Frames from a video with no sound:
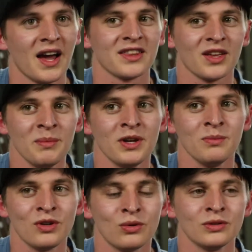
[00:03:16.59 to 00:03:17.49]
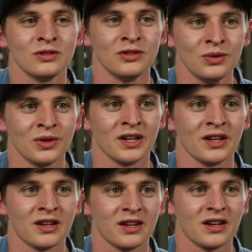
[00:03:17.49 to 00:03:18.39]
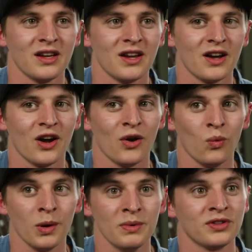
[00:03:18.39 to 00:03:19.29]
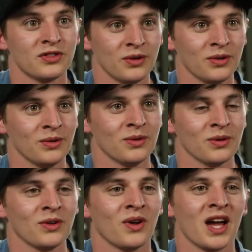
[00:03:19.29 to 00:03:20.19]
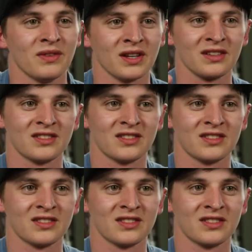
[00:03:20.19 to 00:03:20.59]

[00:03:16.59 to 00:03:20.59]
I thought, man, it'd be cool to do like a webisode, or, you know, have like a